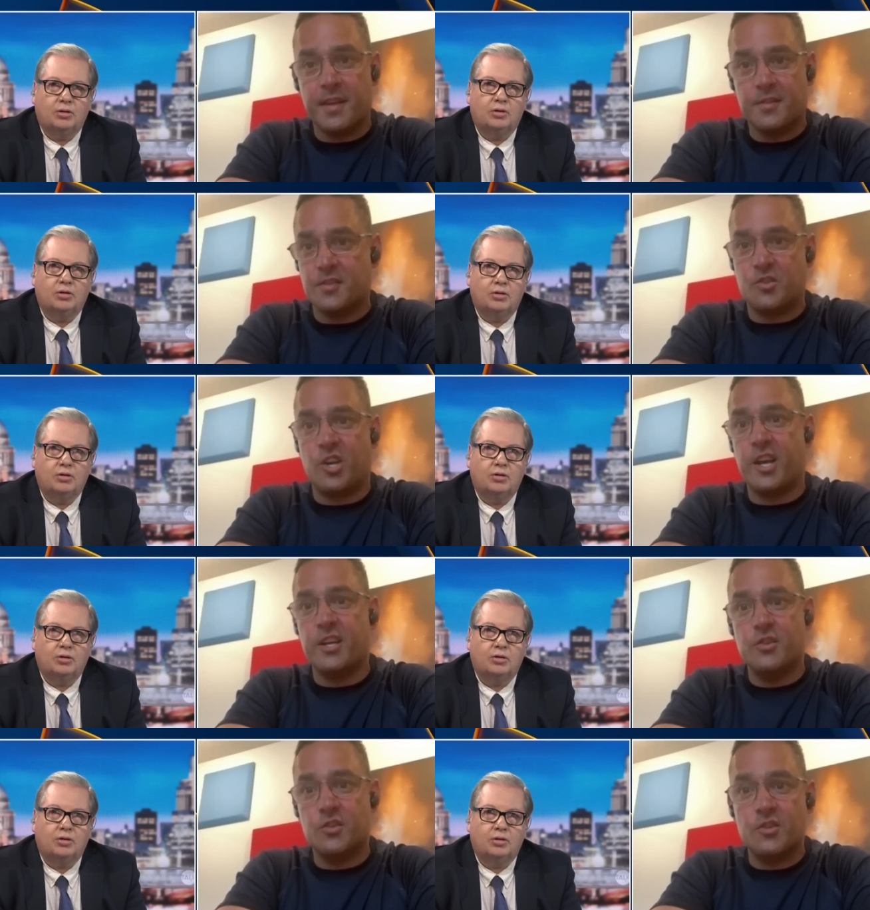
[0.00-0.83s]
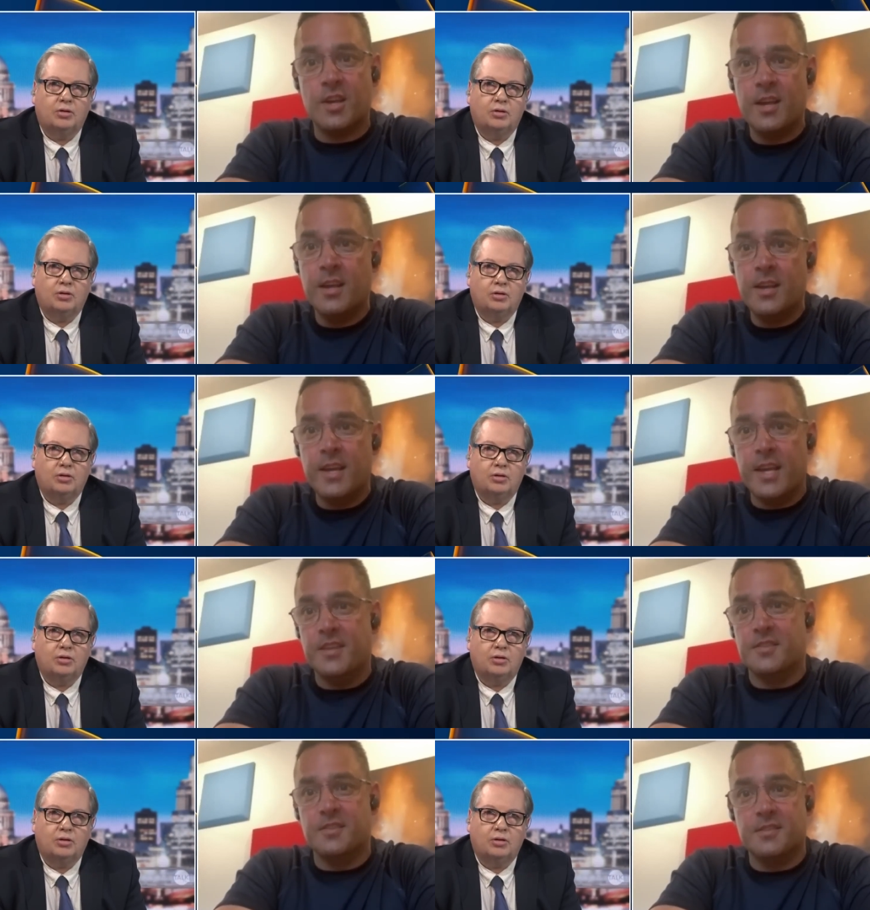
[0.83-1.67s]
Speaker 1: That things change
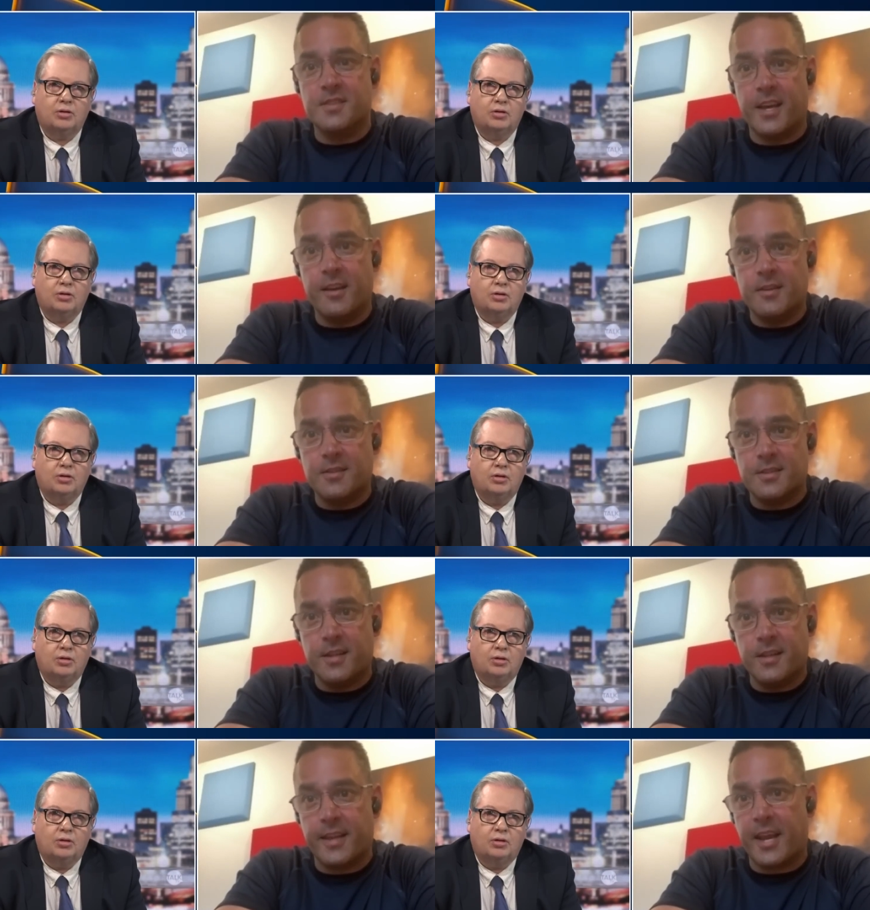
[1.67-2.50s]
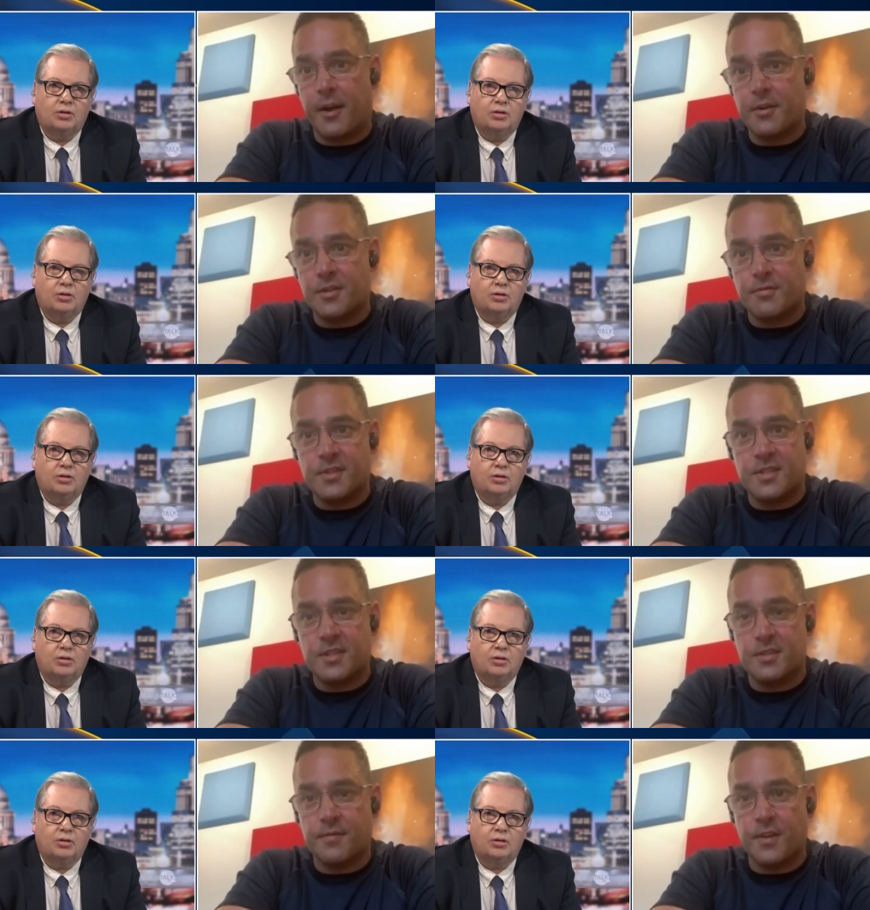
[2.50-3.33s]
instantaneously. The
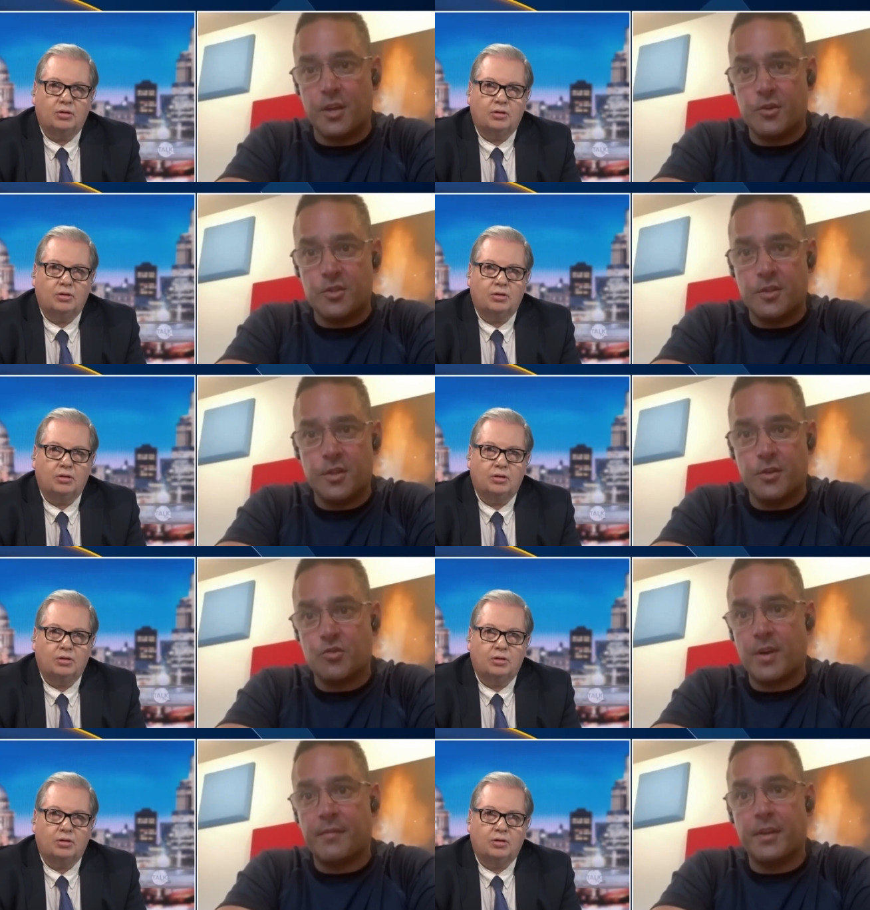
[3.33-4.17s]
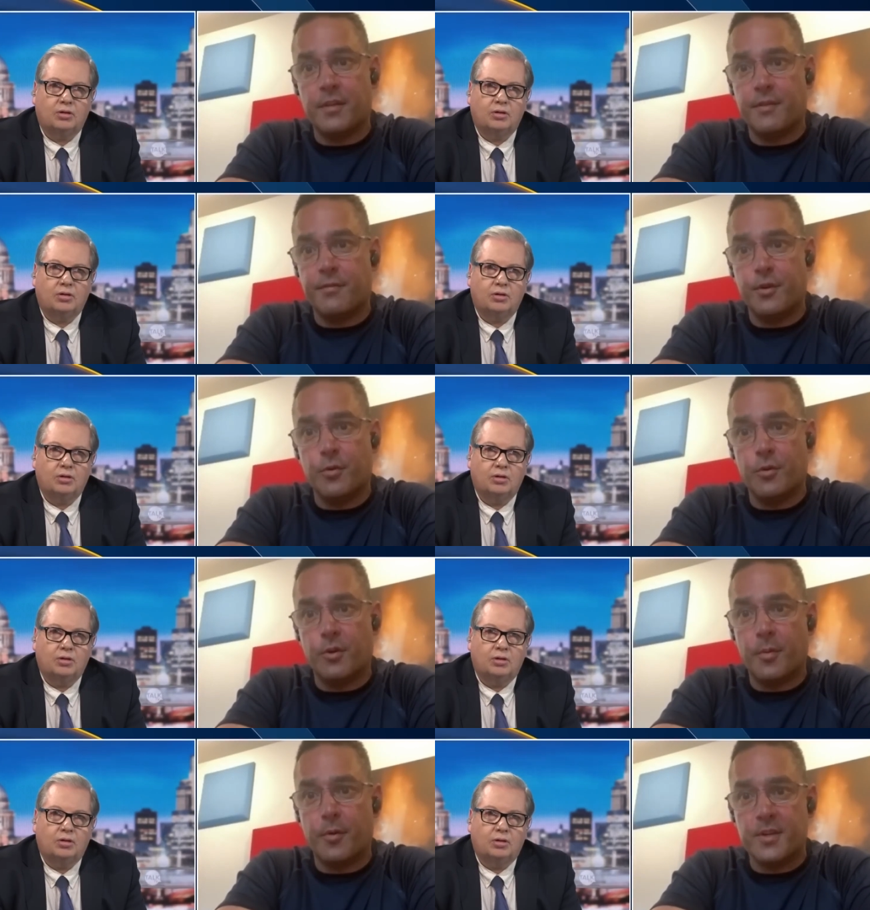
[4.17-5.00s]
characteristics of the ocean that you're traveling
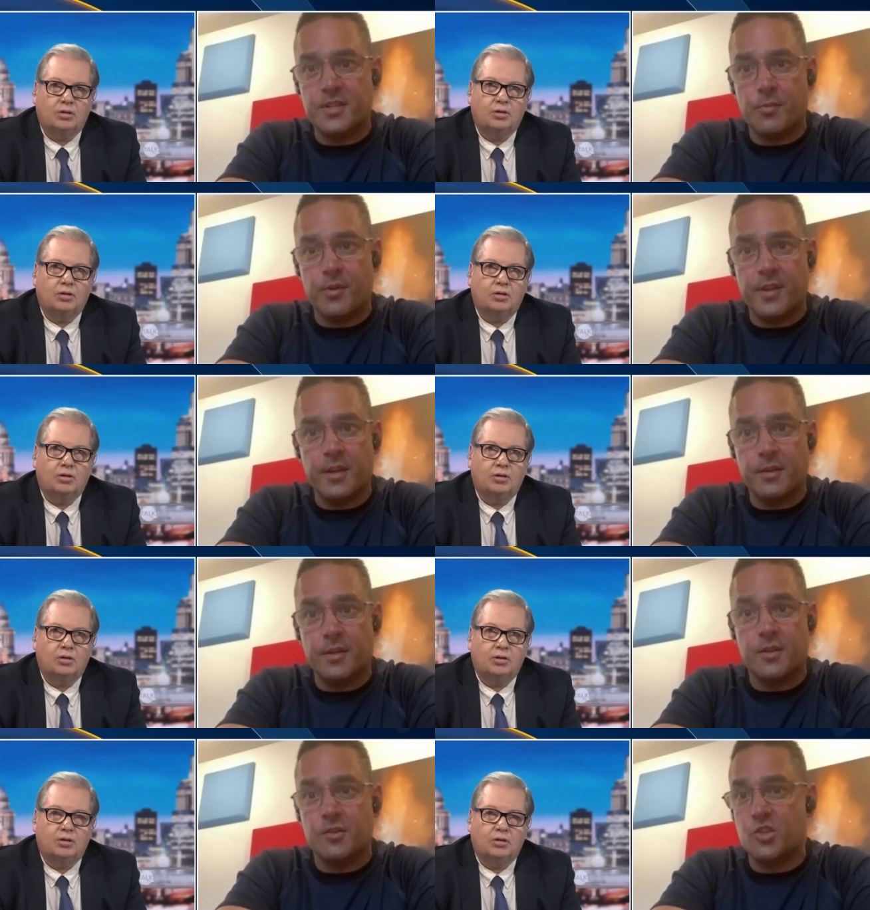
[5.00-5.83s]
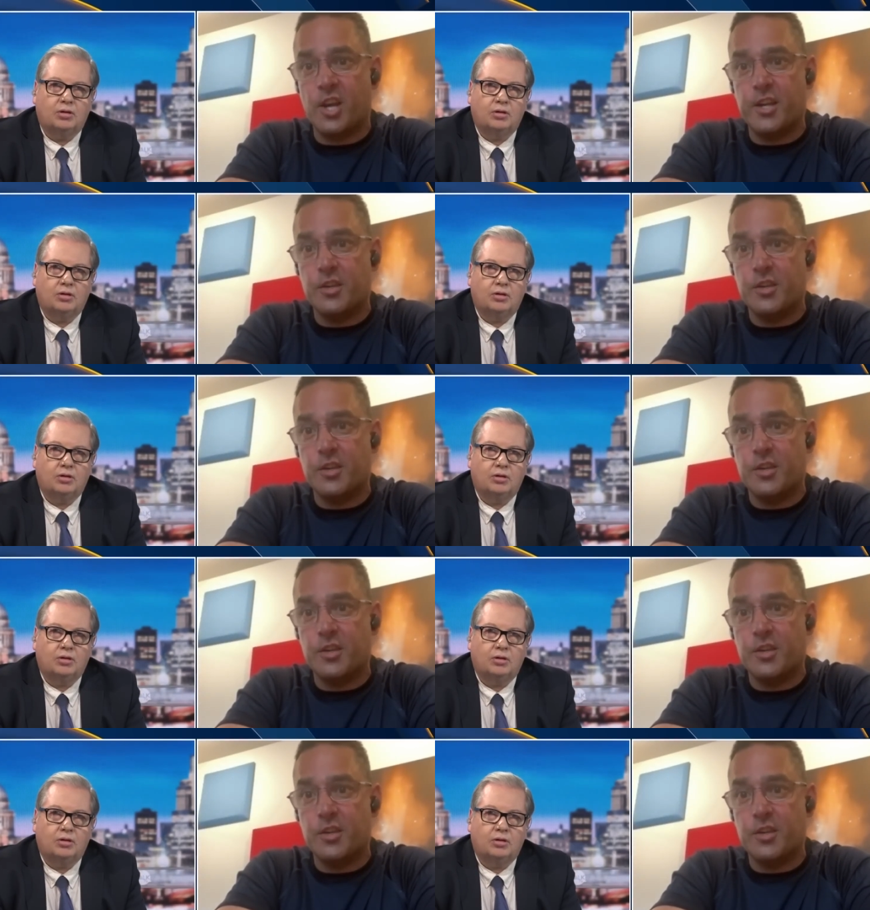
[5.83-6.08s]
through or operating within can mm.